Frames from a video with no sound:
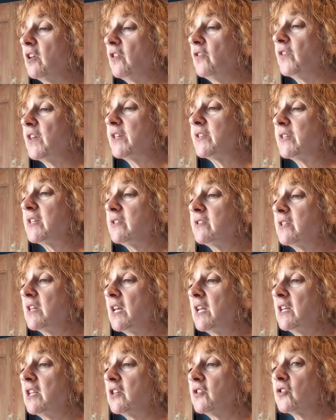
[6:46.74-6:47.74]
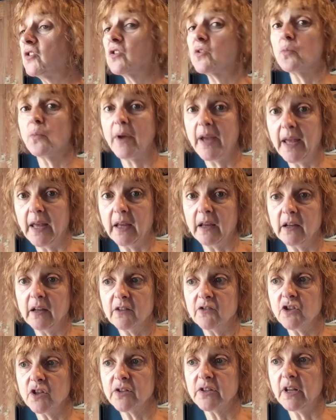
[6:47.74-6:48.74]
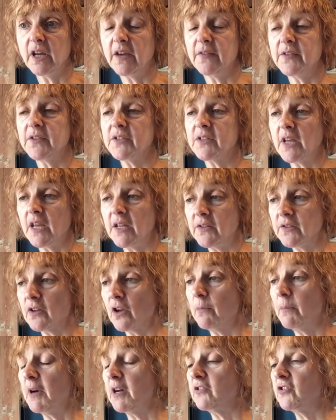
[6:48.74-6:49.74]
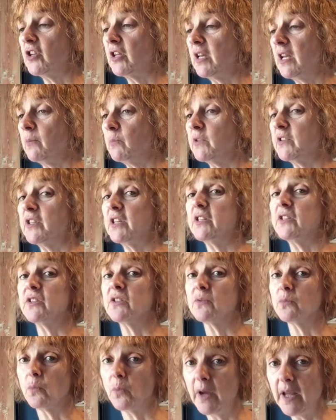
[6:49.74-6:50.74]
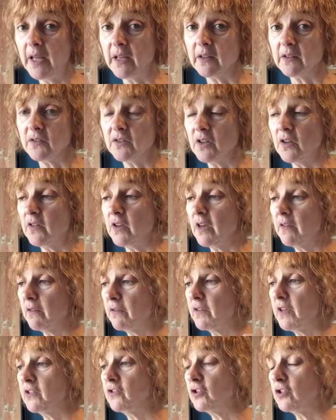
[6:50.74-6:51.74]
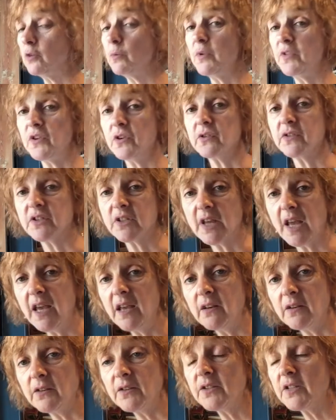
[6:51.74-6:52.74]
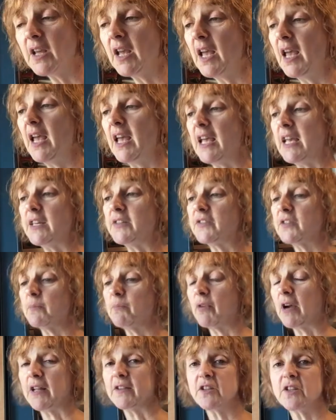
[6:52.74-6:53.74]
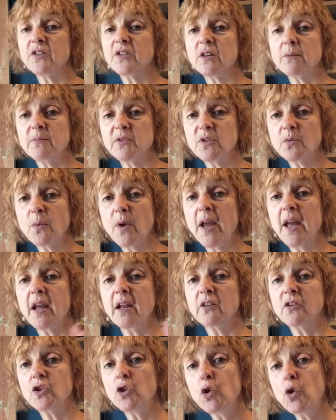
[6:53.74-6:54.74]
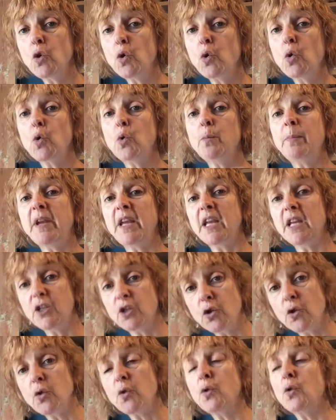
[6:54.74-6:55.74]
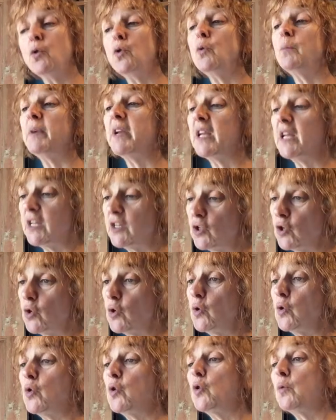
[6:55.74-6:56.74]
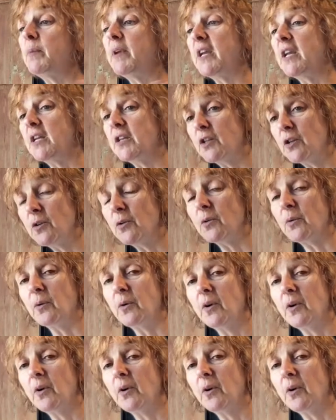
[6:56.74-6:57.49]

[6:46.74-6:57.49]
This is in swing, just like the Saints Go Marching In was in swing. So the other thing to do with your scales is to practice them swing. Do, be, do, be, do, be, do.